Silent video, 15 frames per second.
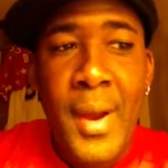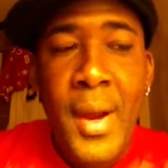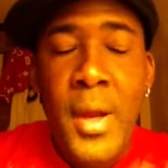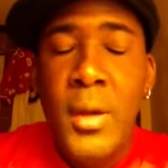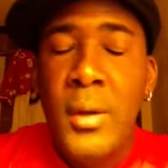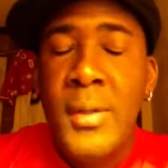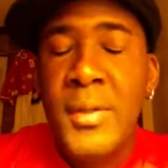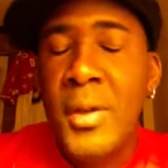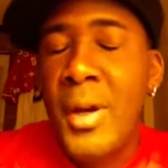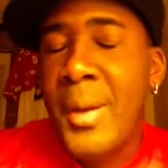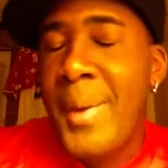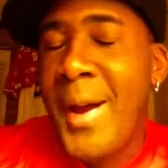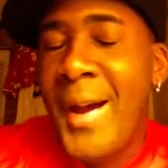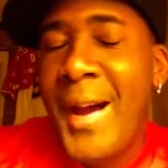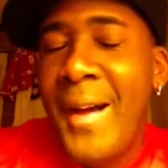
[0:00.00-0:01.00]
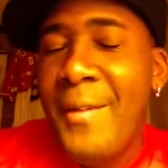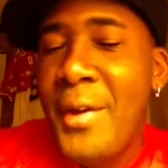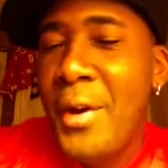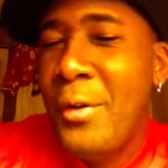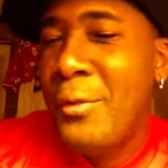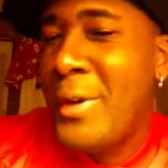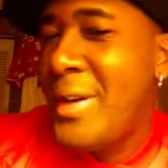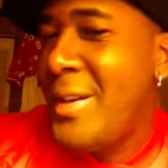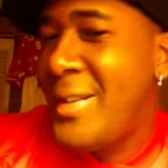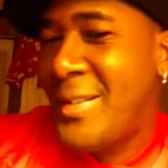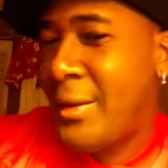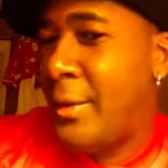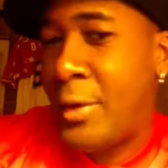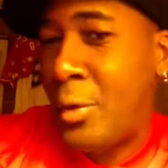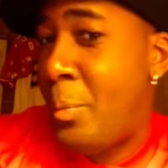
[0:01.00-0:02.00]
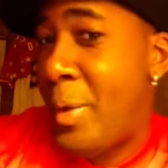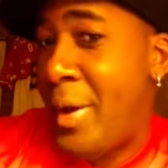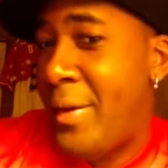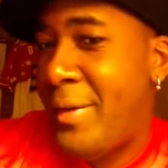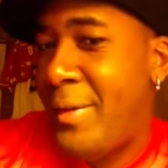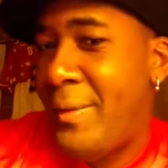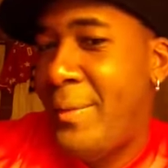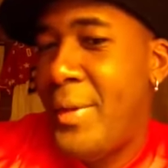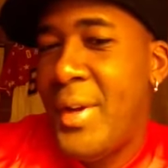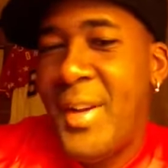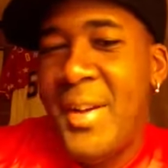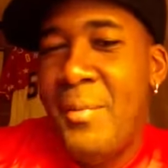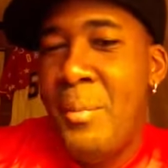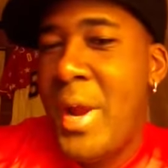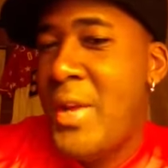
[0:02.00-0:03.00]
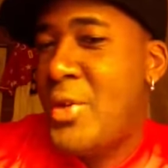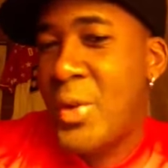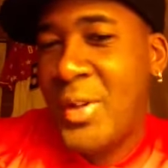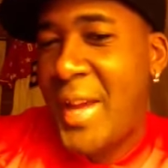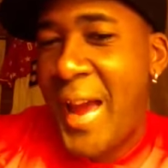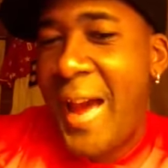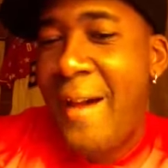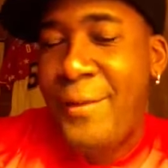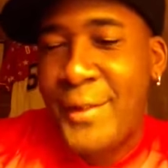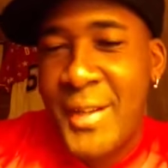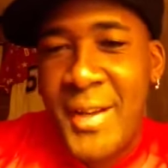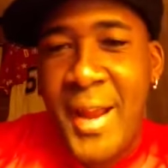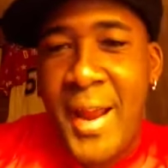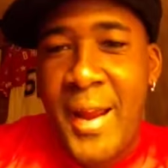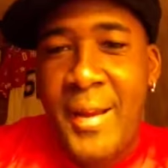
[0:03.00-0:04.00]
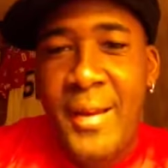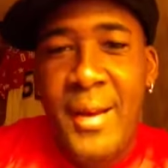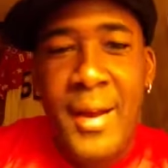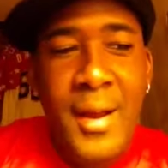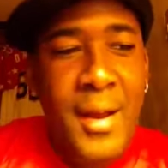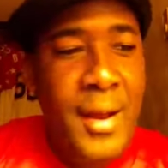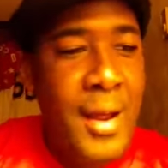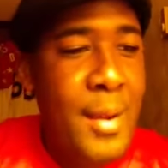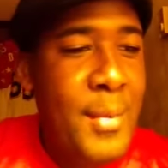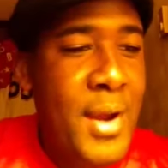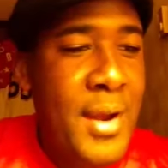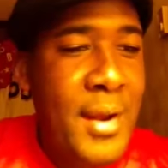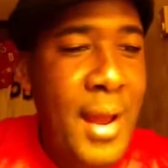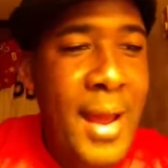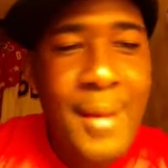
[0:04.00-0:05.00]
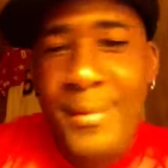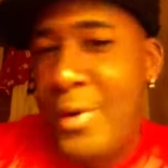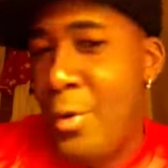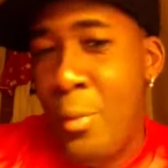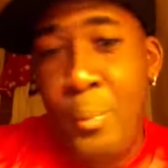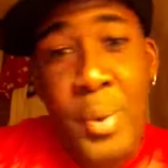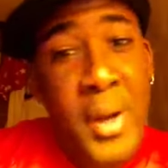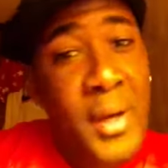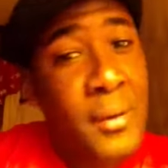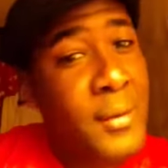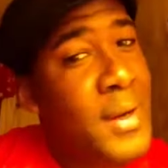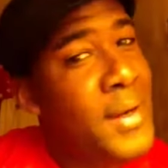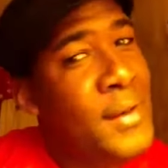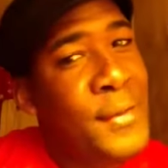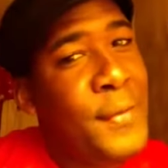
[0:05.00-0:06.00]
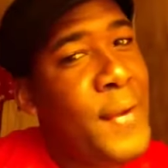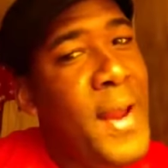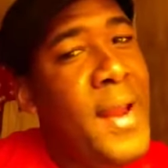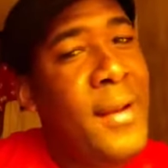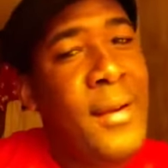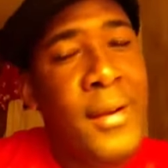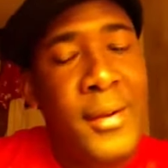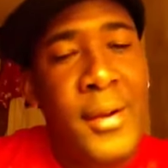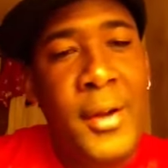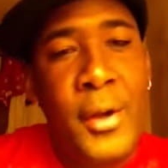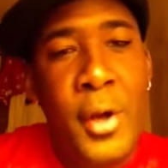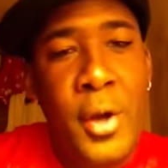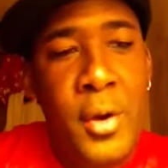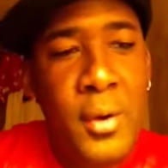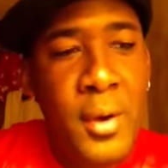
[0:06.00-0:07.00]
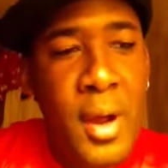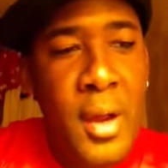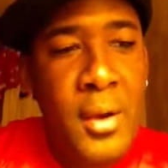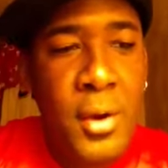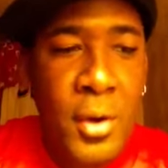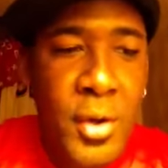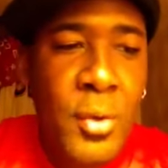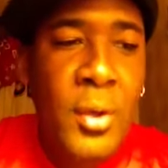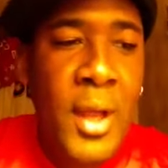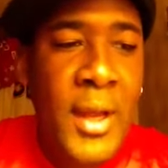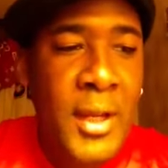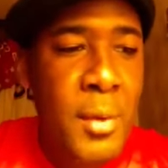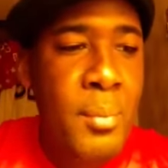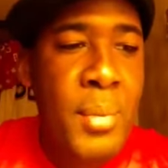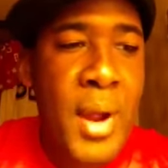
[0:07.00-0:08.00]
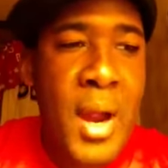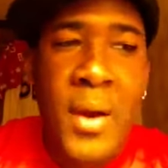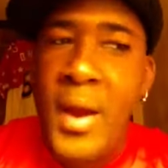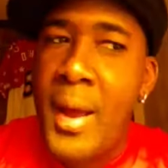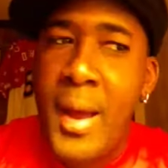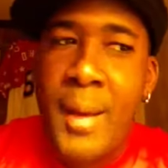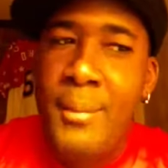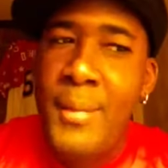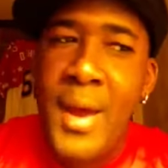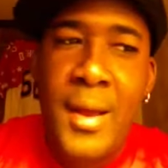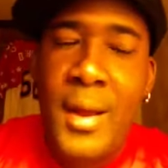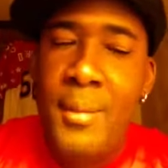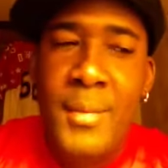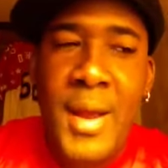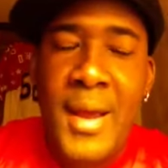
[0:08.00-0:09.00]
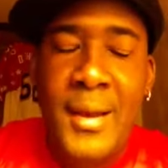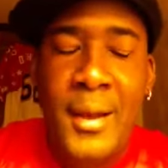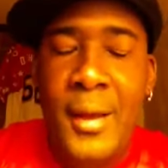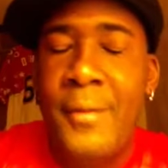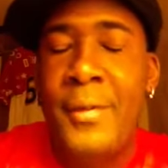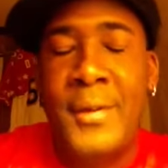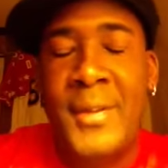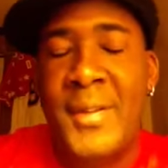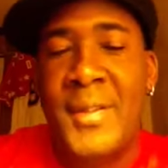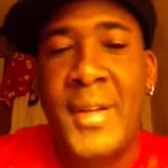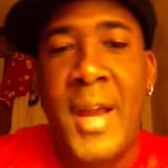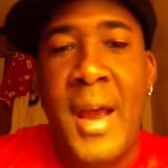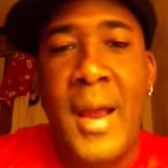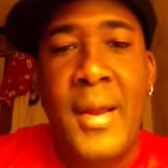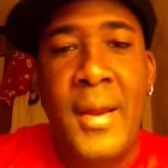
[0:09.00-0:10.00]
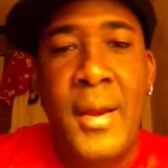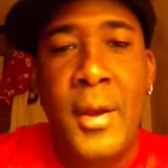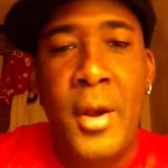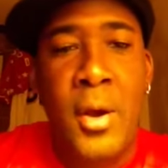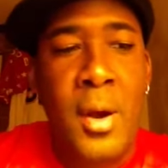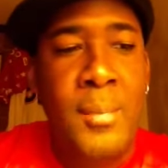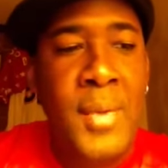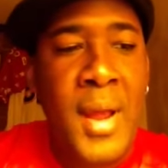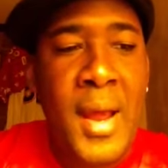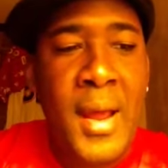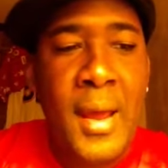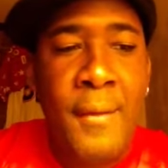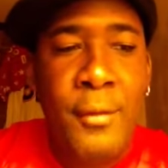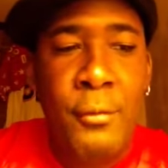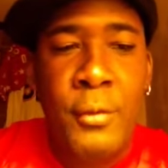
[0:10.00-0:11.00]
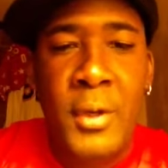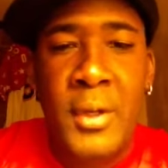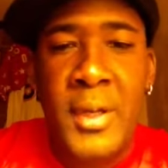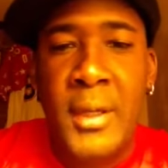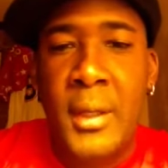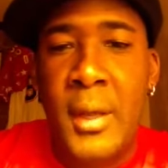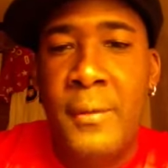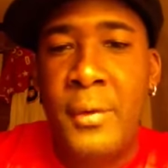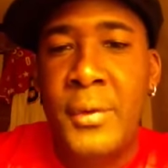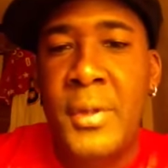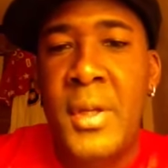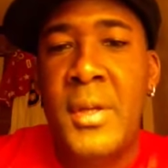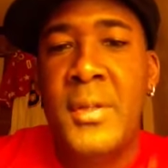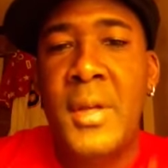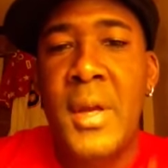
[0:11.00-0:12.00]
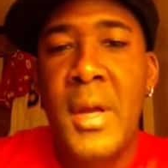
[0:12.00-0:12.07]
let's talk about Javier Arenas a little bit. Major gaffe today. I mean, I'm no big Arenas fan, you know. I know you like him, Barry. I'm not in love with this guy, you know. I'm not ever really in love with these